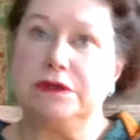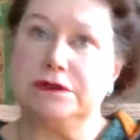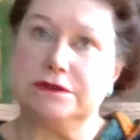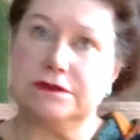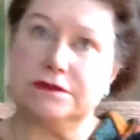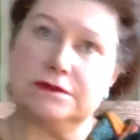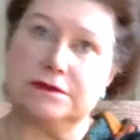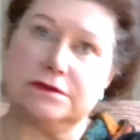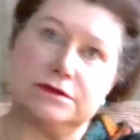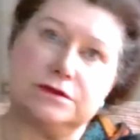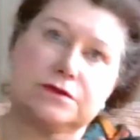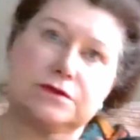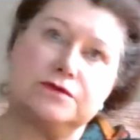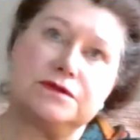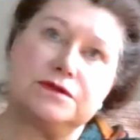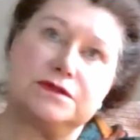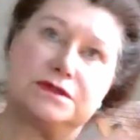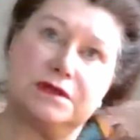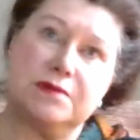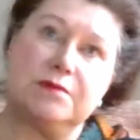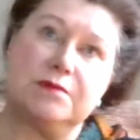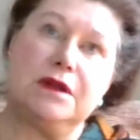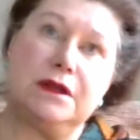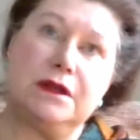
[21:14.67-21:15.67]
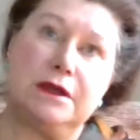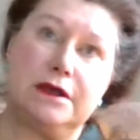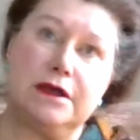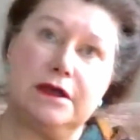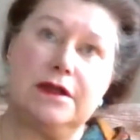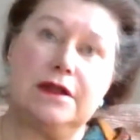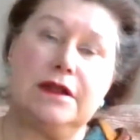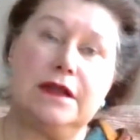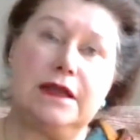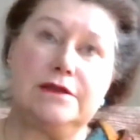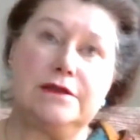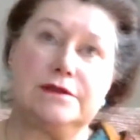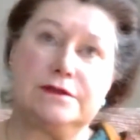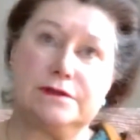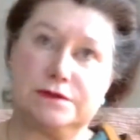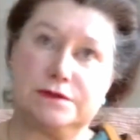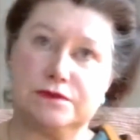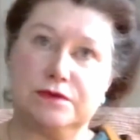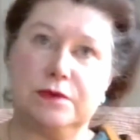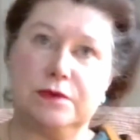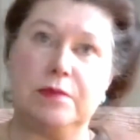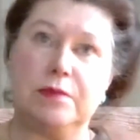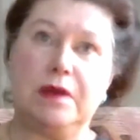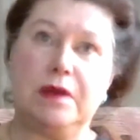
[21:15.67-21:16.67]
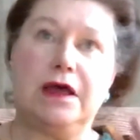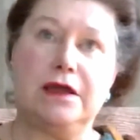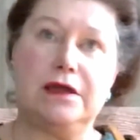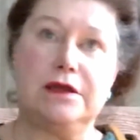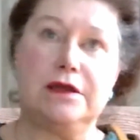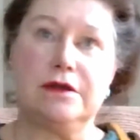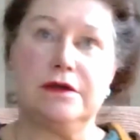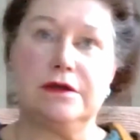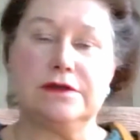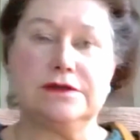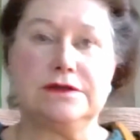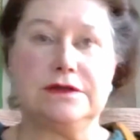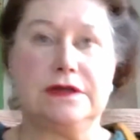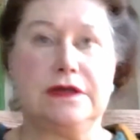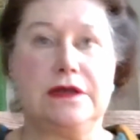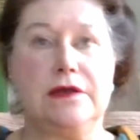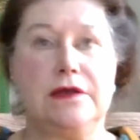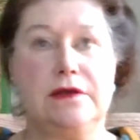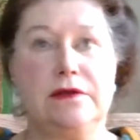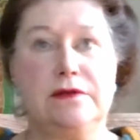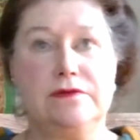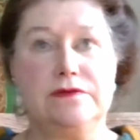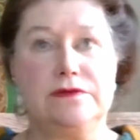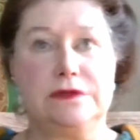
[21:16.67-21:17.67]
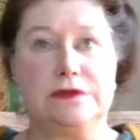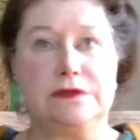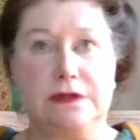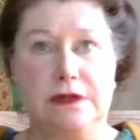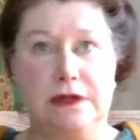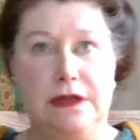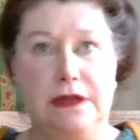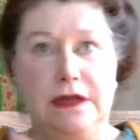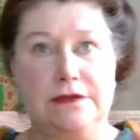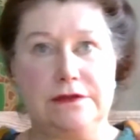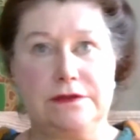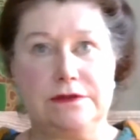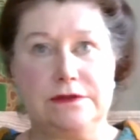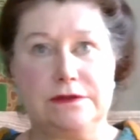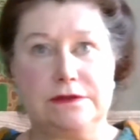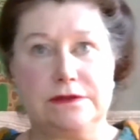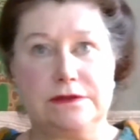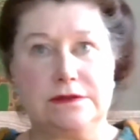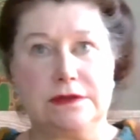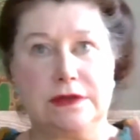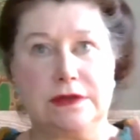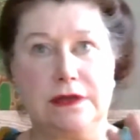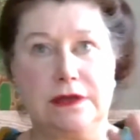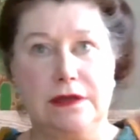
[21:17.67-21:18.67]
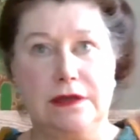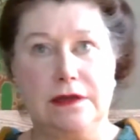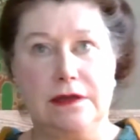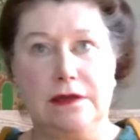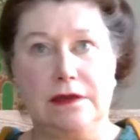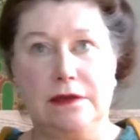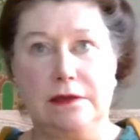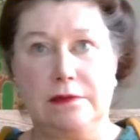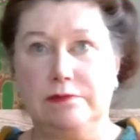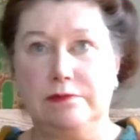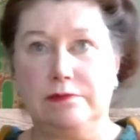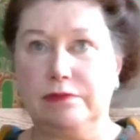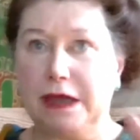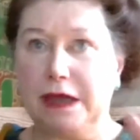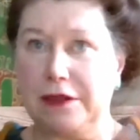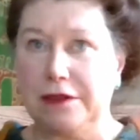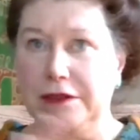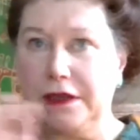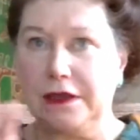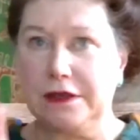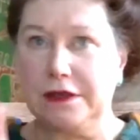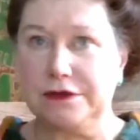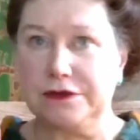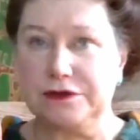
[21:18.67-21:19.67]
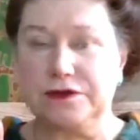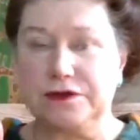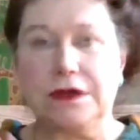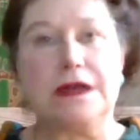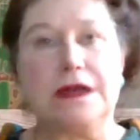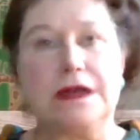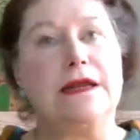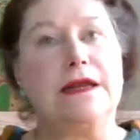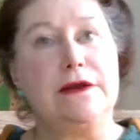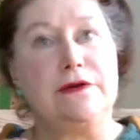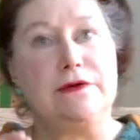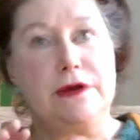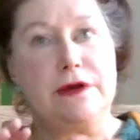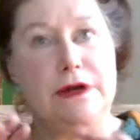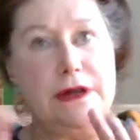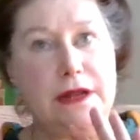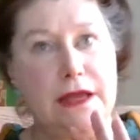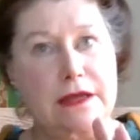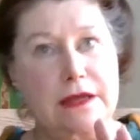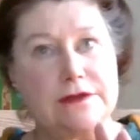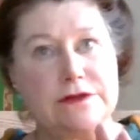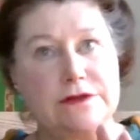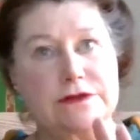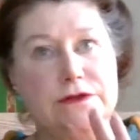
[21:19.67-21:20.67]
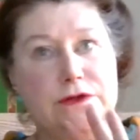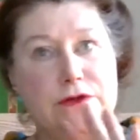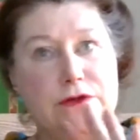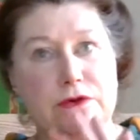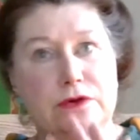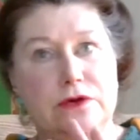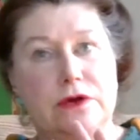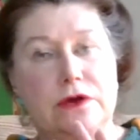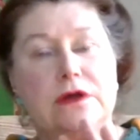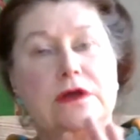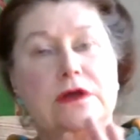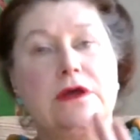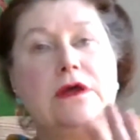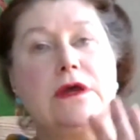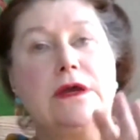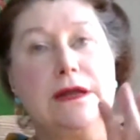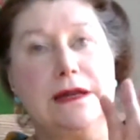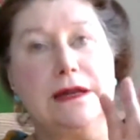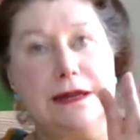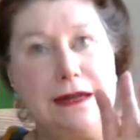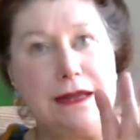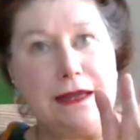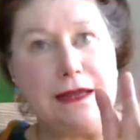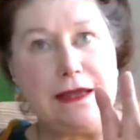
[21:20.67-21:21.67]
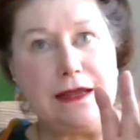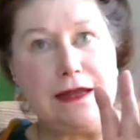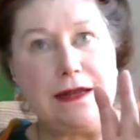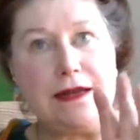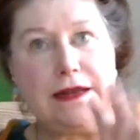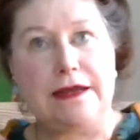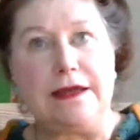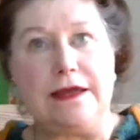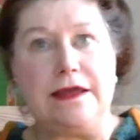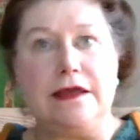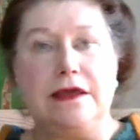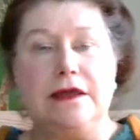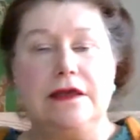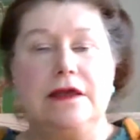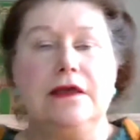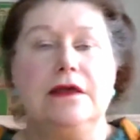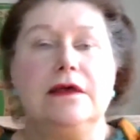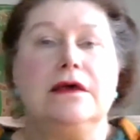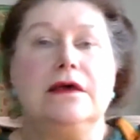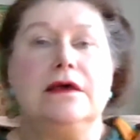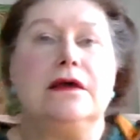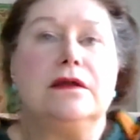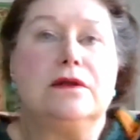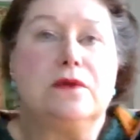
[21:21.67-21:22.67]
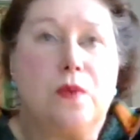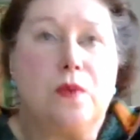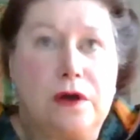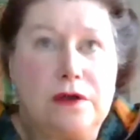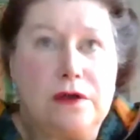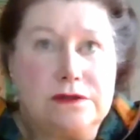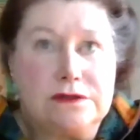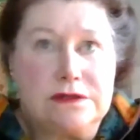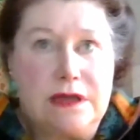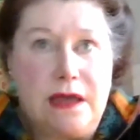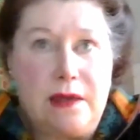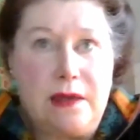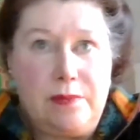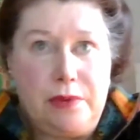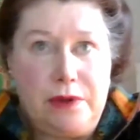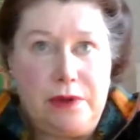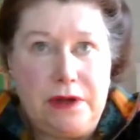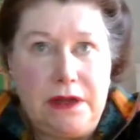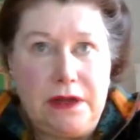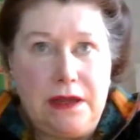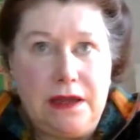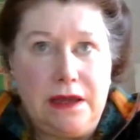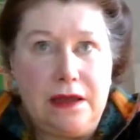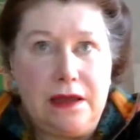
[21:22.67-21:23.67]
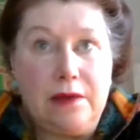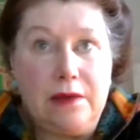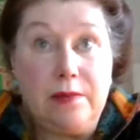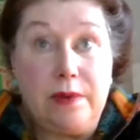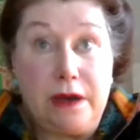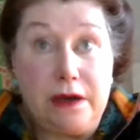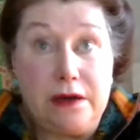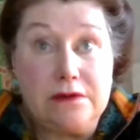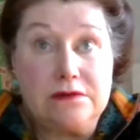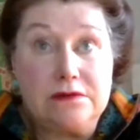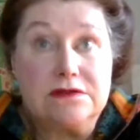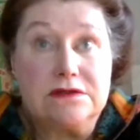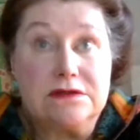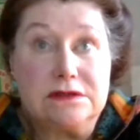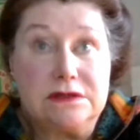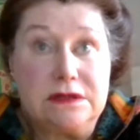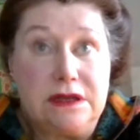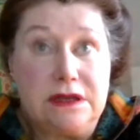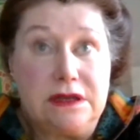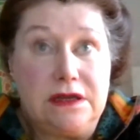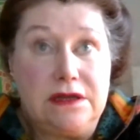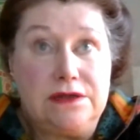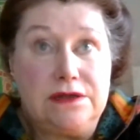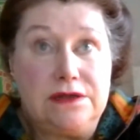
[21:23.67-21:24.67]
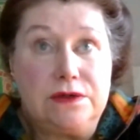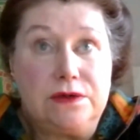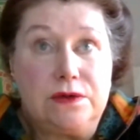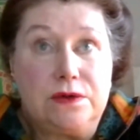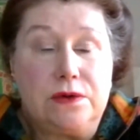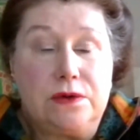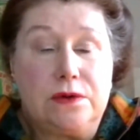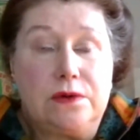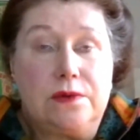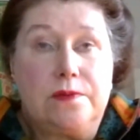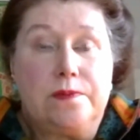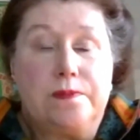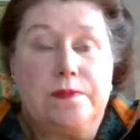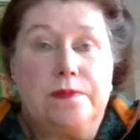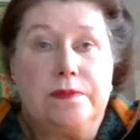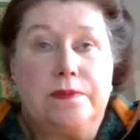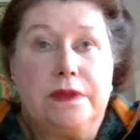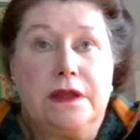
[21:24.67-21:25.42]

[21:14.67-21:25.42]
but sort of similar, let's remind ourselves and let's get the history clear, and let's look clearly at what's happening about CEDAW,